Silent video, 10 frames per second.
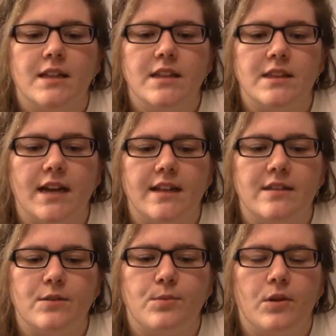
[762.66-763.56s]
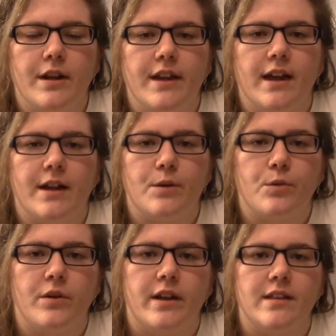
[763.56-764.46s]
that's what I
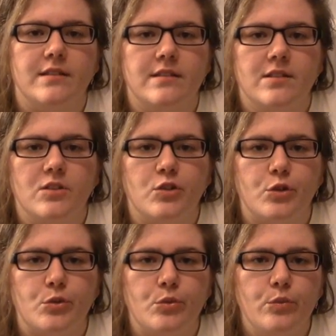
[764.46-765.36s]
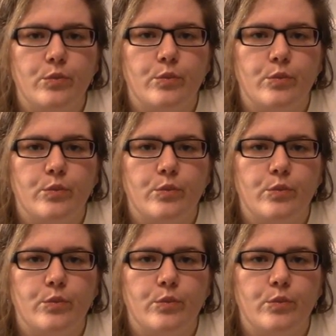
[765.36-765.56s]
want to do.